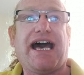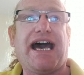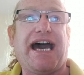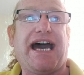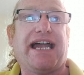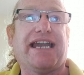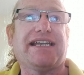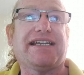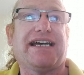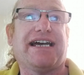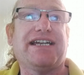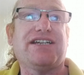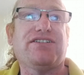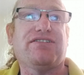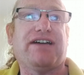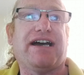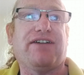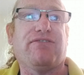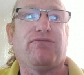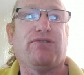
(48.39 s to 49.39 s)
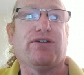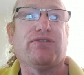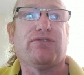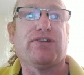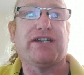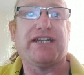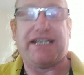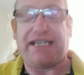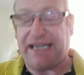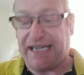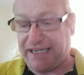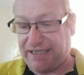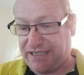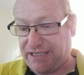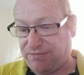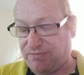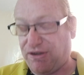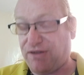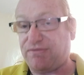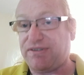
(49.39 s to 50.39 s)
And I do have one running
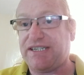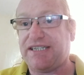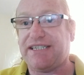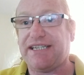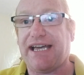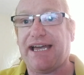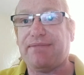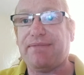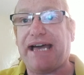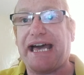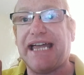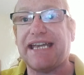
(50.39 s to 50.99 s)
at this moment in time,